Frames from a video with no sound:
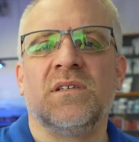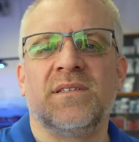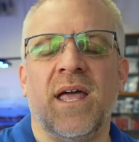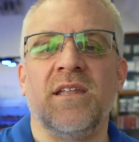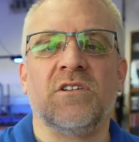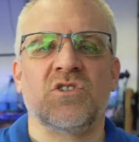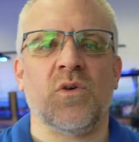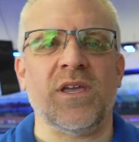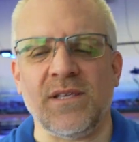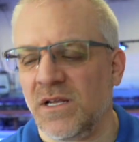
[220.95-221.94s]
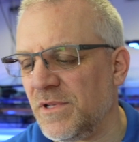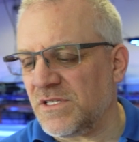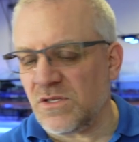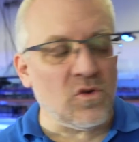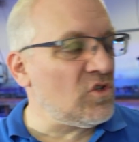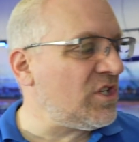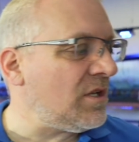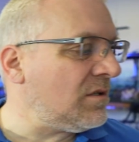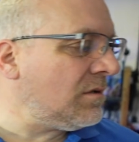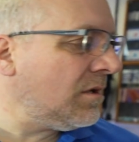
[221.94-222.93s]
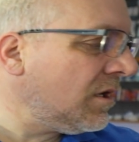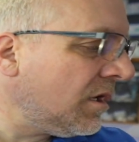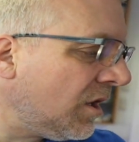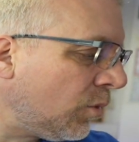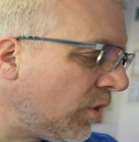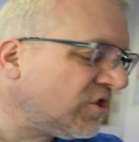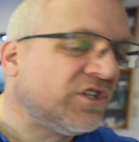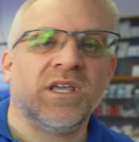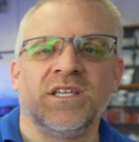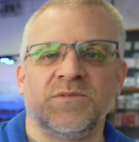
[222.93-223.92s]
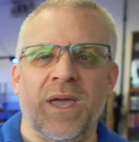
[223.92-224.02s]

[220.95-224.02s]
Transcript: a standard trace element solution, which is